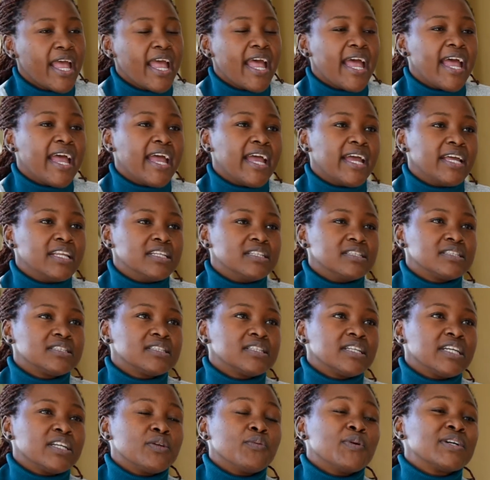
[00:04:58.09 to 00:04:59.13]
And
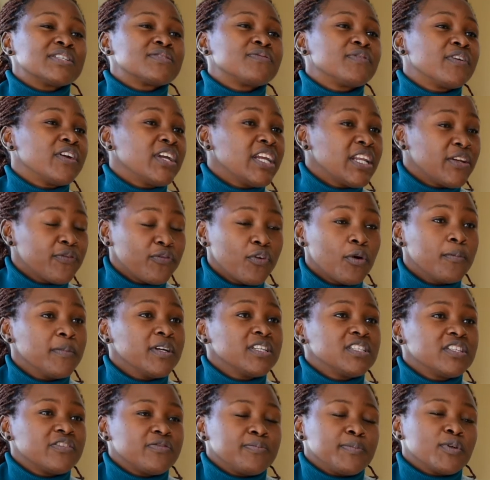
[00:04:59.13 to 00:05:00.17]
it was very
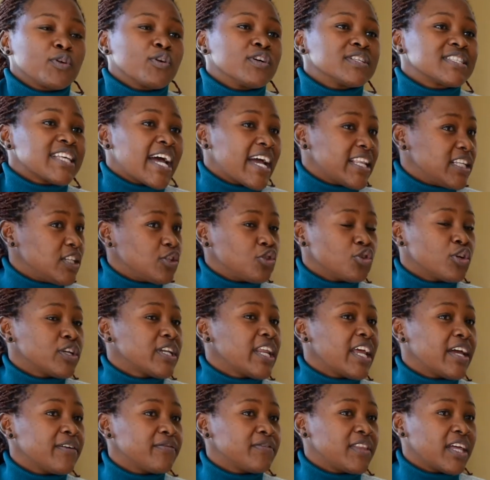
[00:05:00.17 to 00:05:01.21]
informative because I did not
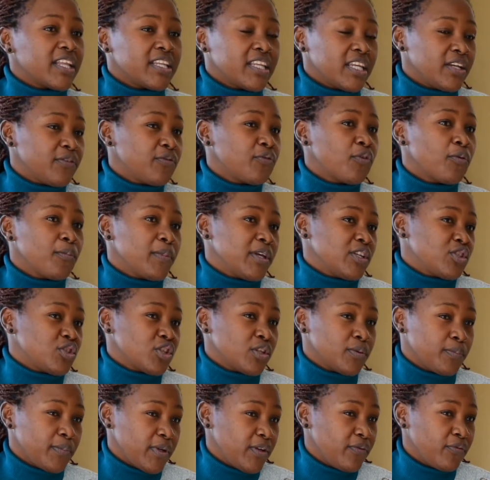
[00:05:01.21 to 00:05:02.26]
have that
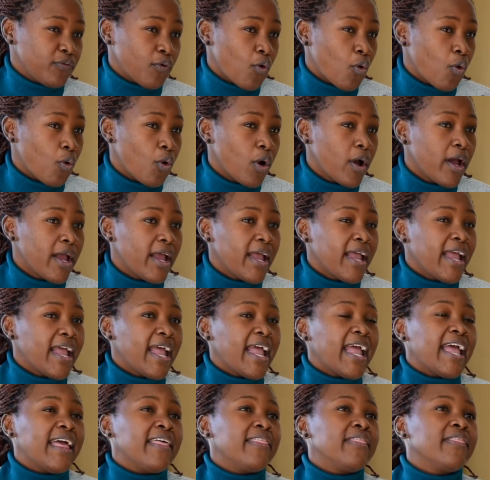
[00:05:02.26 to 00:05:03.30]
information before.
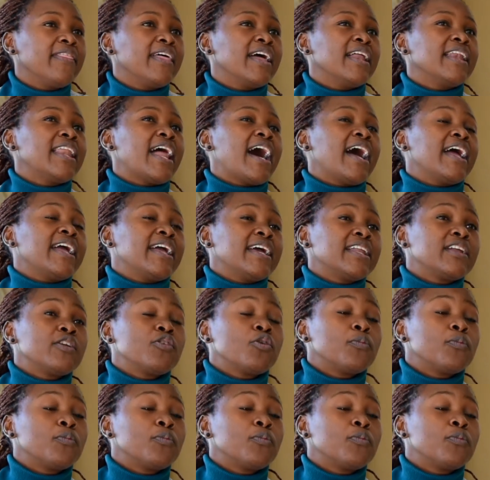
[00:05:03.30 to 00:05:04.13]
And then I had an